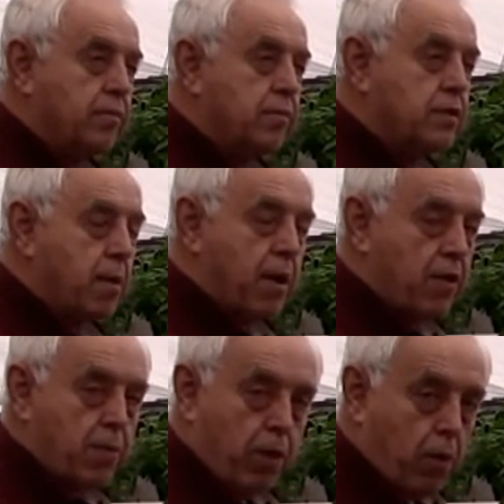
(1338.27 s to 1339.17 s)
some
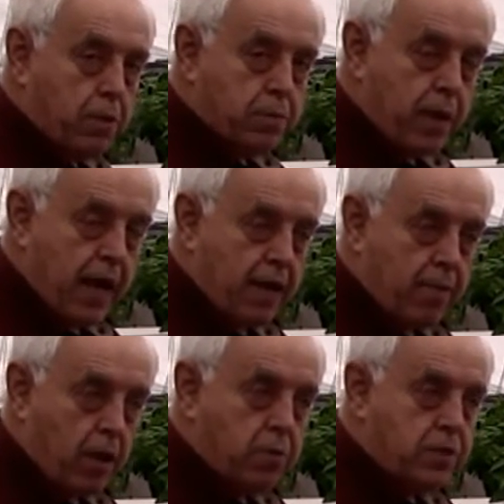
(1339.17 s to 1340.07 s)
other bulbous plant, the
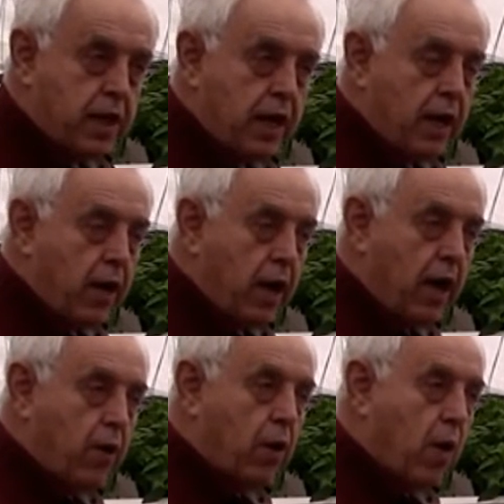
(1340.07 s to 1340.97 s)
bulbs
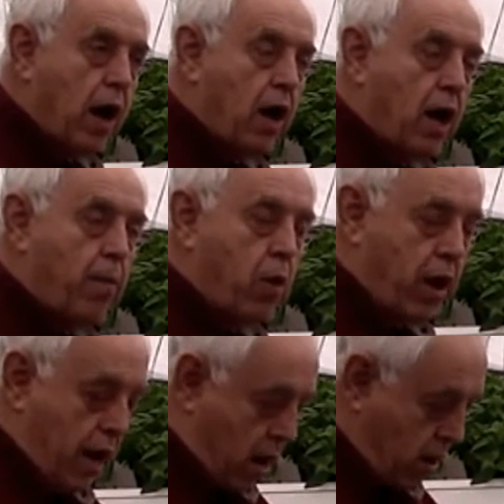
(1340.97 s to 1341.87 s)
require a lot more
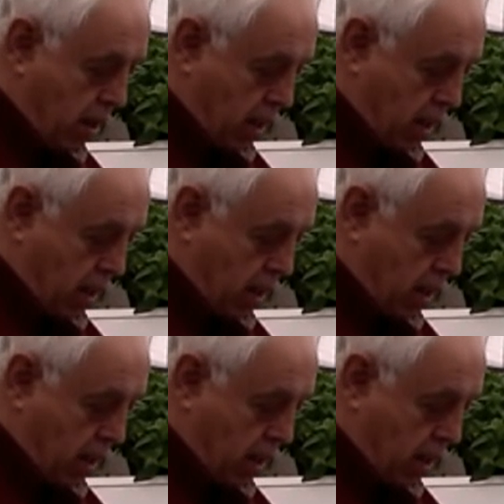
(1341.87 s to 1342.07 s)
air.